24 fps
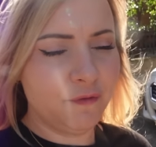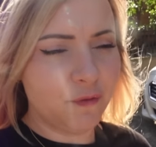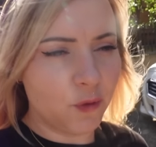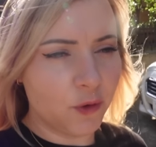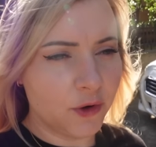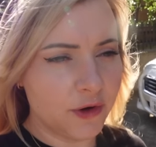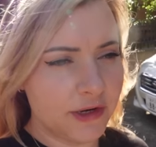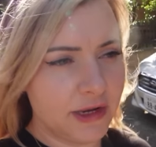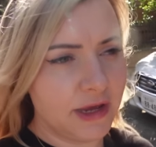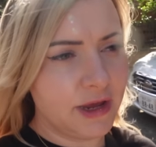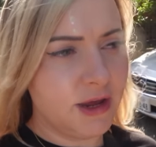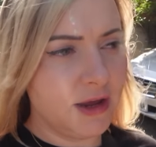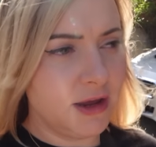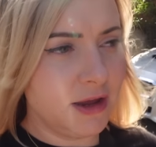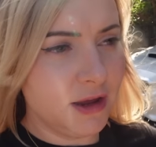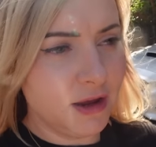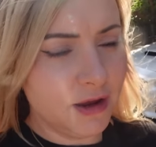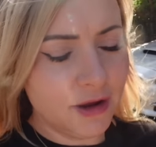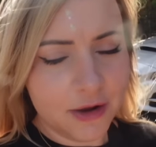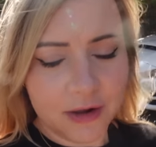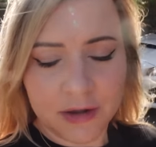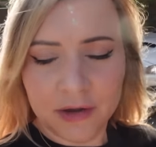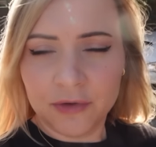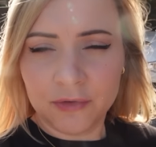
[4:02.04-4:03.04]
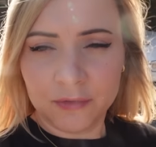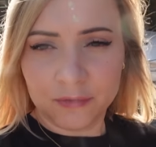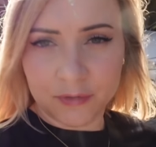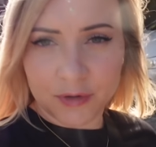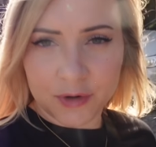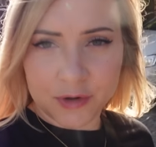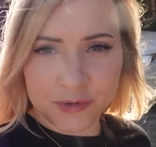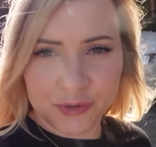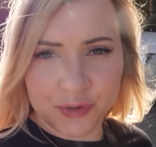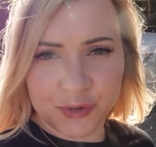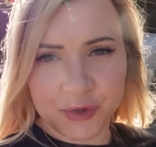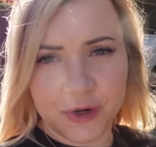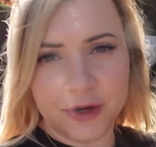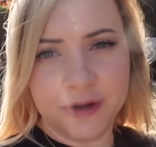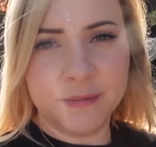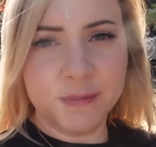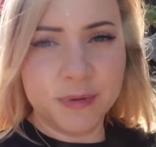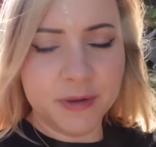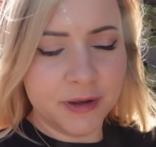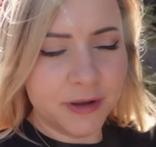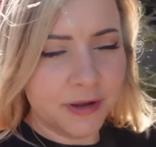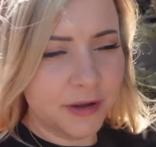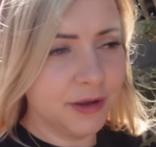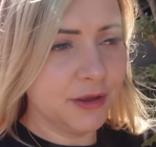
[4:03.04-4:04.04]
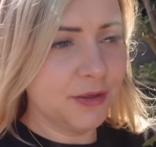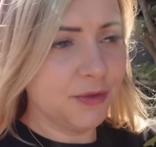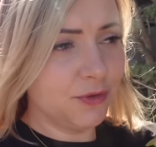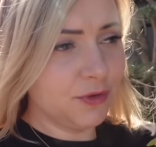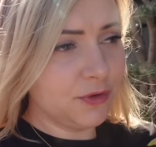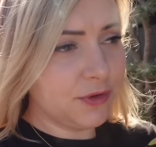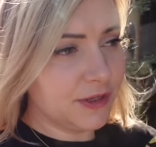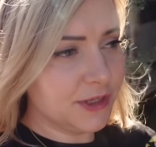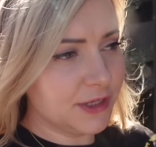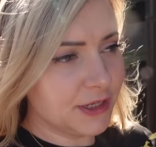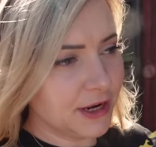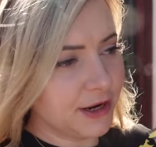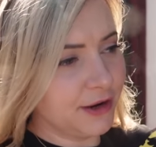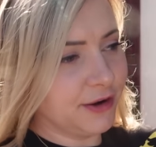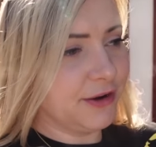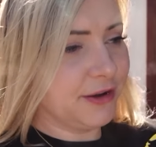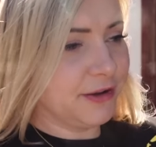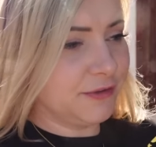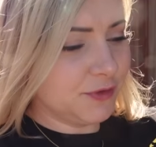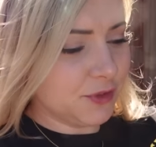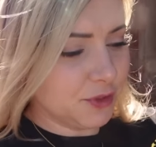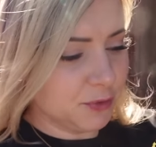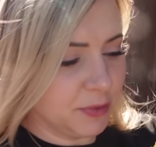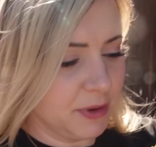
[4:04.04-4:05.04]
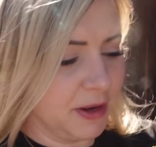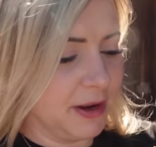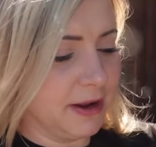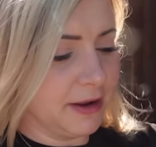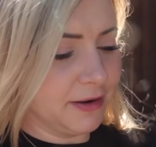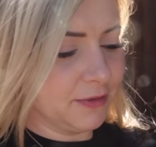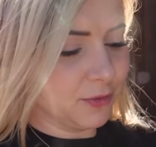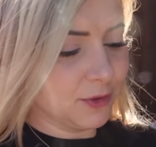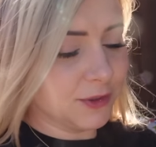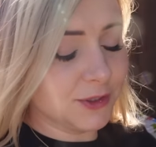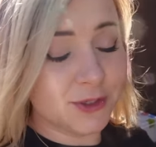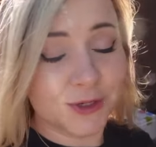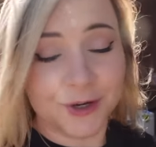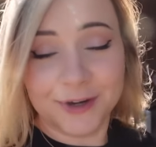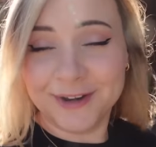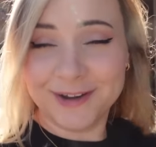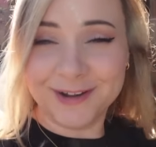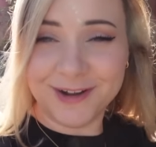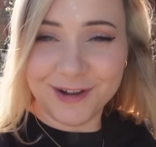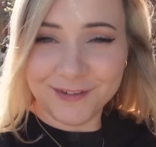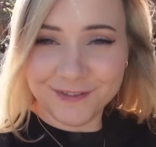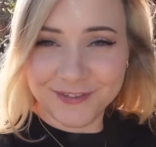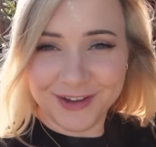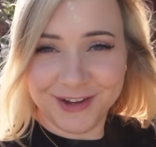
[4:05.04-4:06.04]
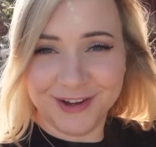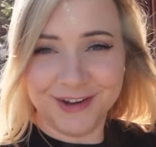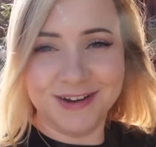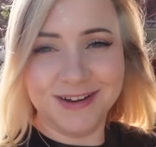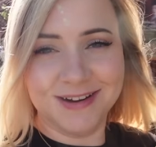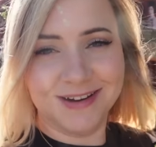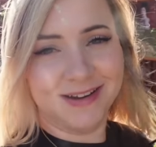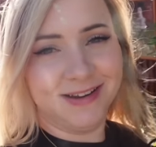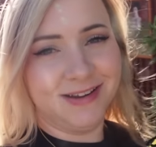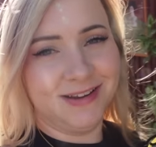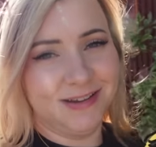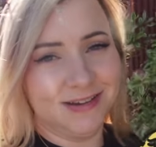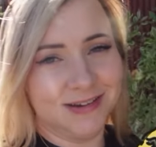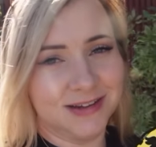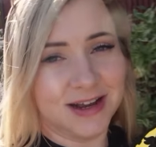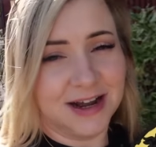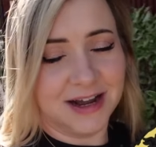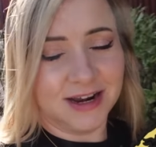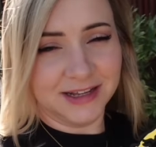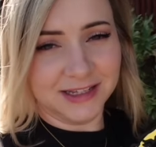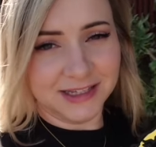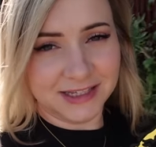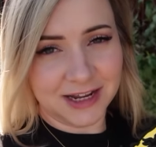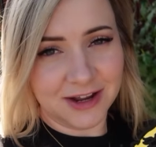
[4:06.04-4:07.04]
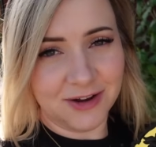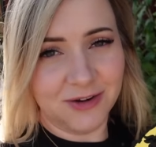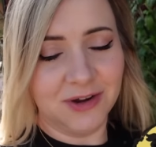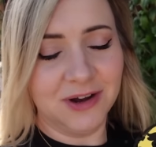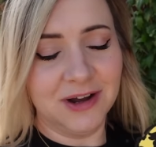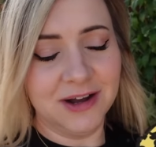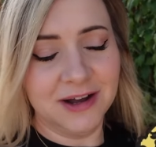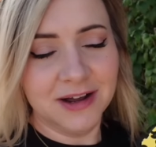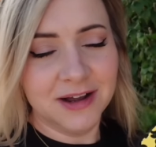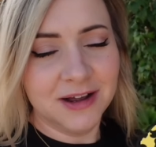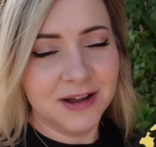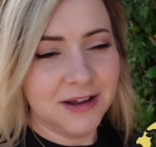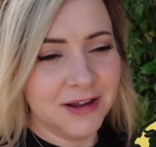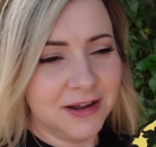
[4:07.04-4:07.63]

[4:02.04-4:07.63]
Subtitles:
4-day road trip through this area of Japan. We're starting off here in Kanazawa.